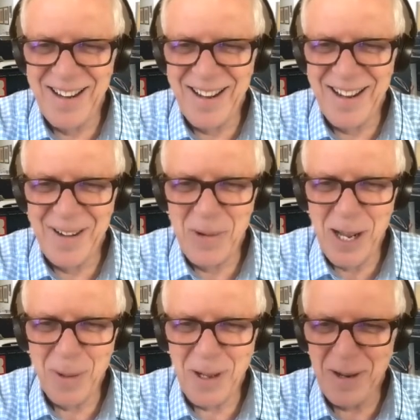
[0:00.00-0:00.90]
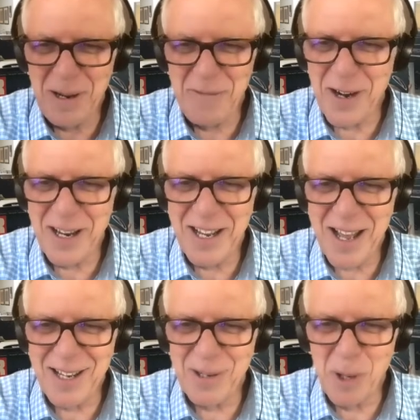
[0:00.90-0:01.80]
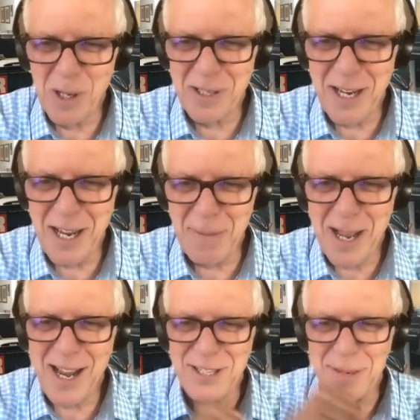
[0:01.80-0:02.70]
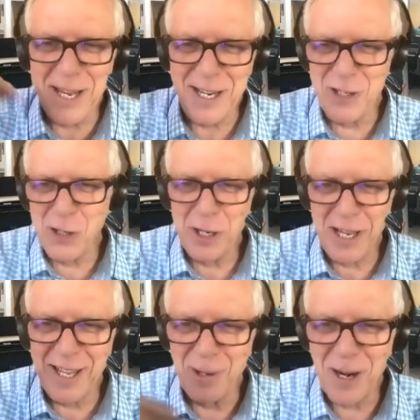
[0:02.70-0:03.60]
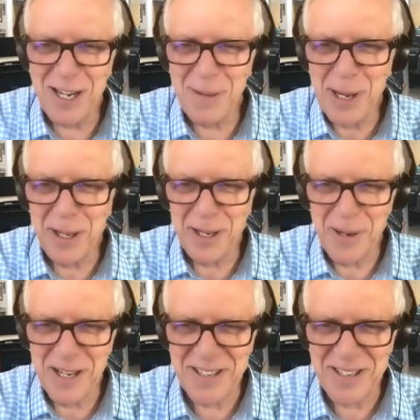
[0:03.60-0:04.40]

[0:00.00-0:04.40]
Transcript: well, we finally got it to work today by actually making sure you had the right email address. I